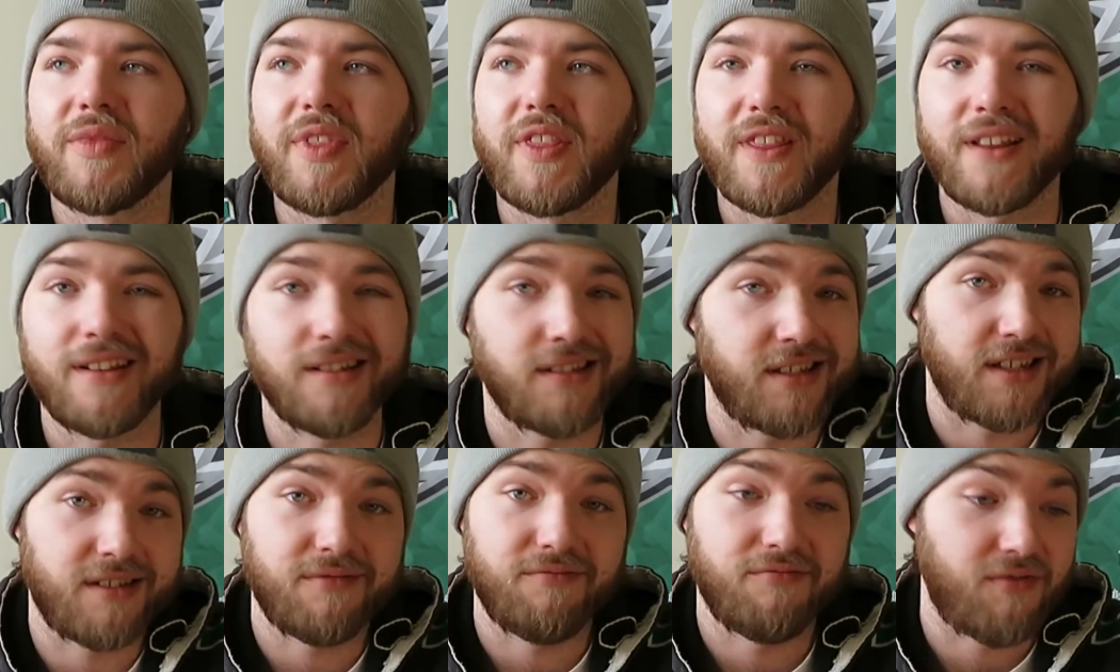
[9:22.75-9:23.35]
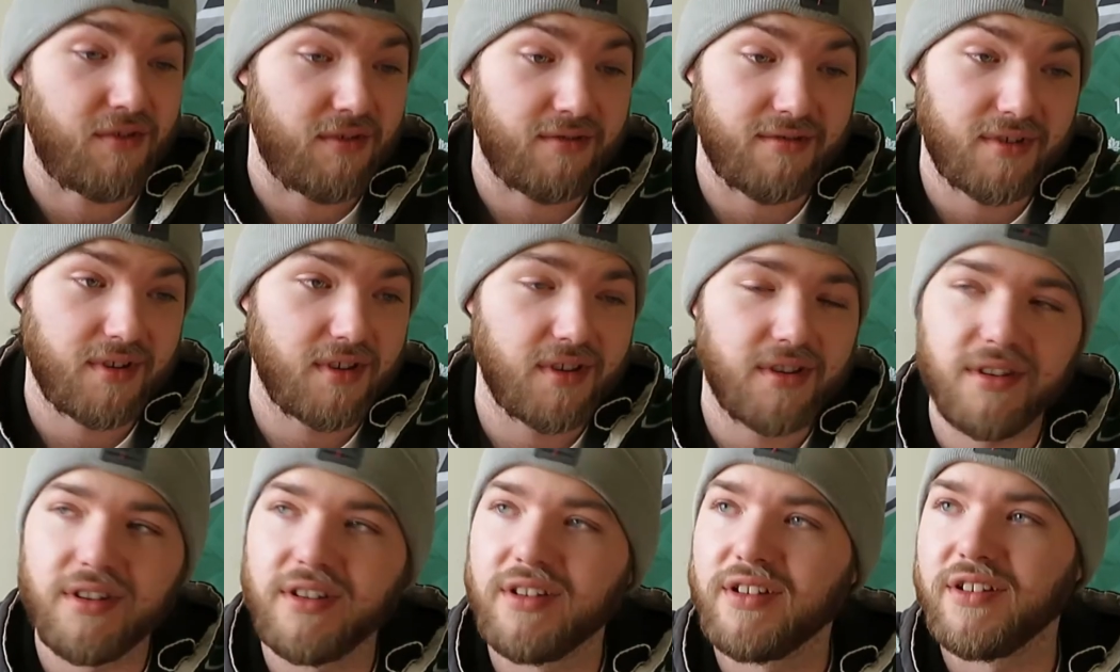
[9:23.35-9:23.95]
because
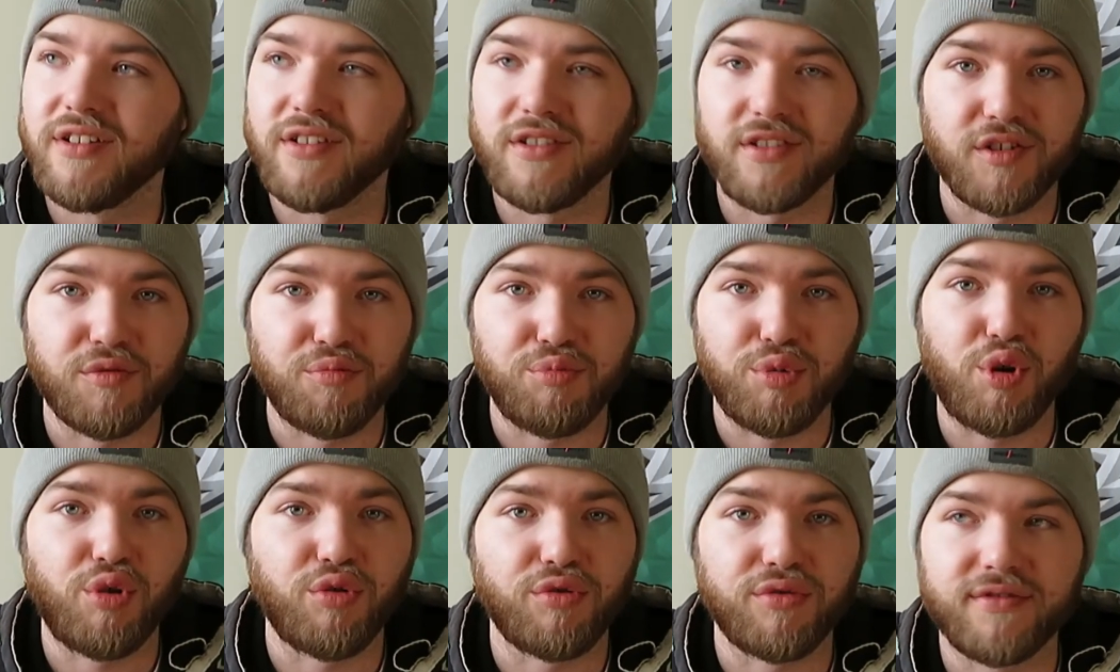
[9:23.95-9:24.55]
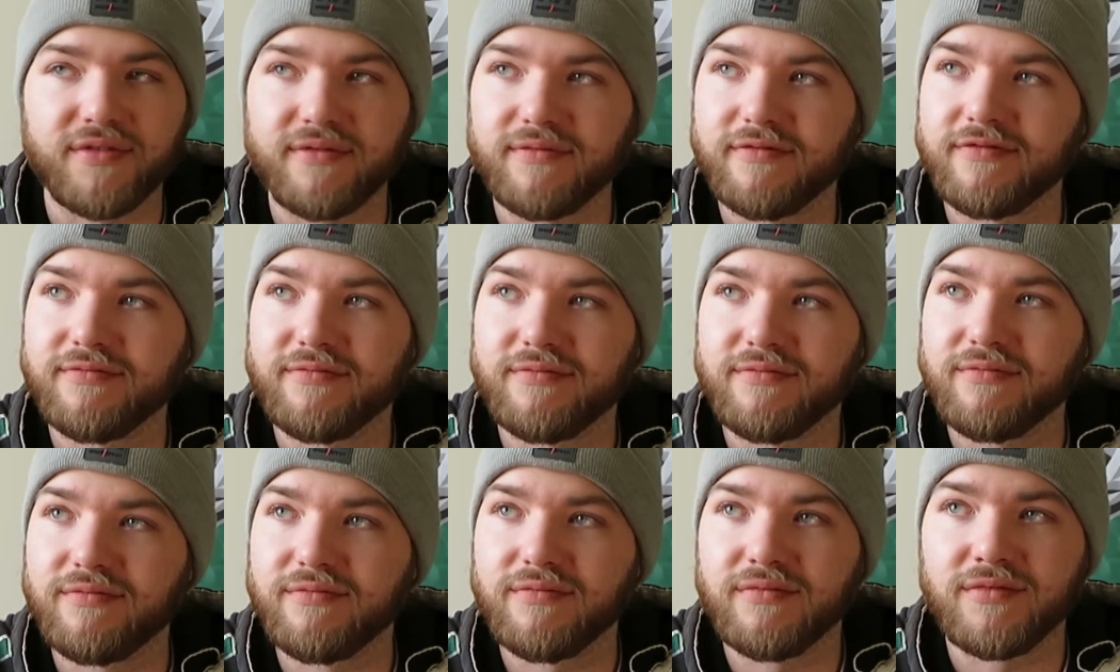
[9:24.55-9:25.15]
they're both
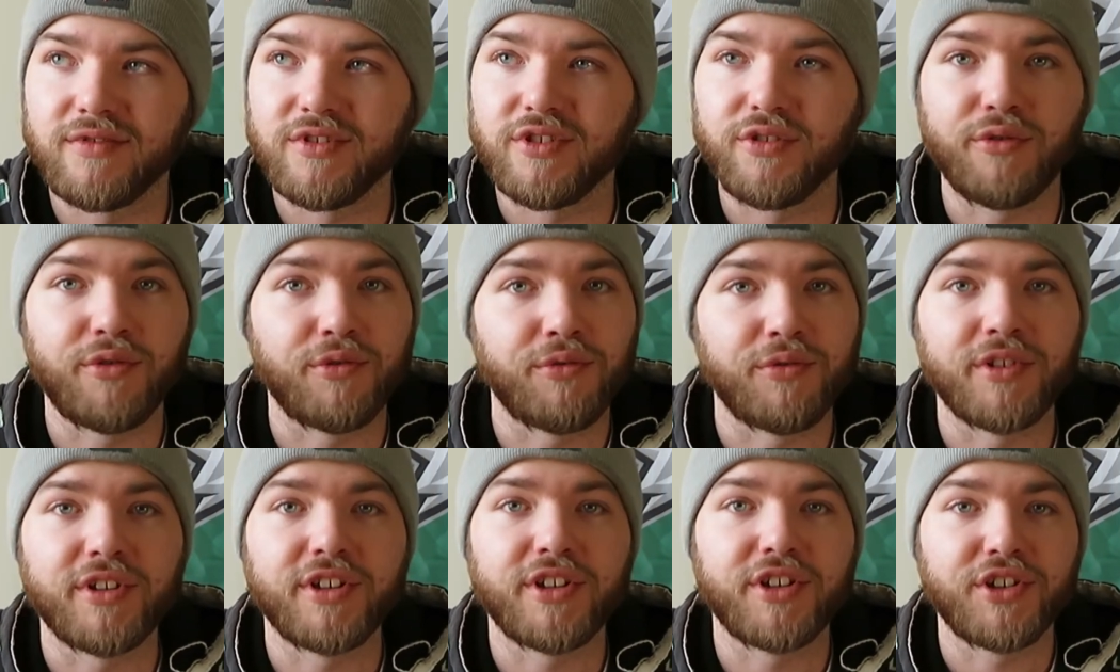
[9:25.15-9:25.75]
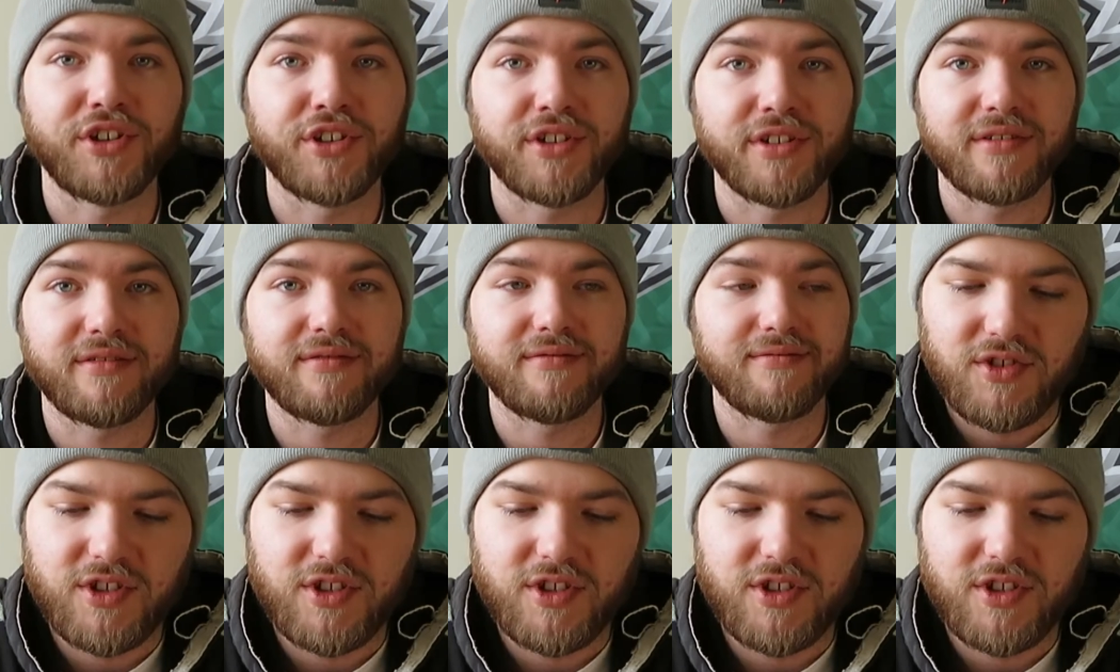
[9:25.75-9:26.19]
doing really good.